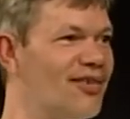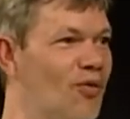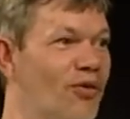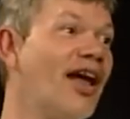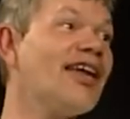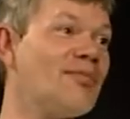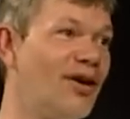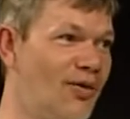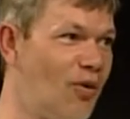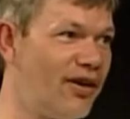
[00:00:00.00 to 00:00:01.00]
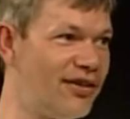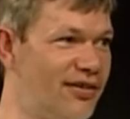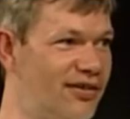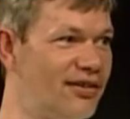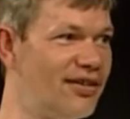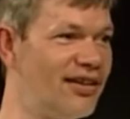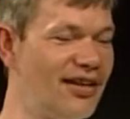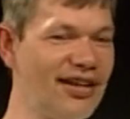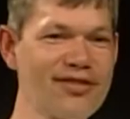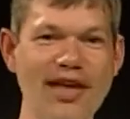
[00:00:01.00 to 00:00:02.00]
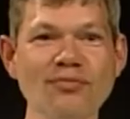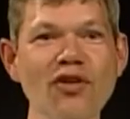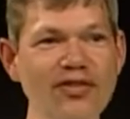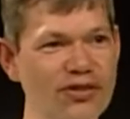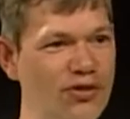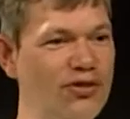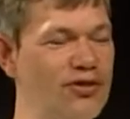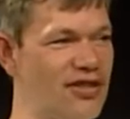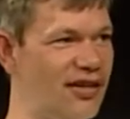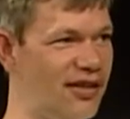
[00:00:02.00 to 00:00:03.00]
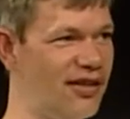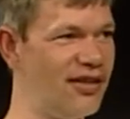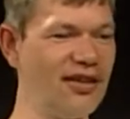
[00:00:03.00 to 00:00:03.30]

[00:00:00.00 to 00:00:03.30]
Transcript: Where would I get marijuana? You? Let's say I moved into a new city.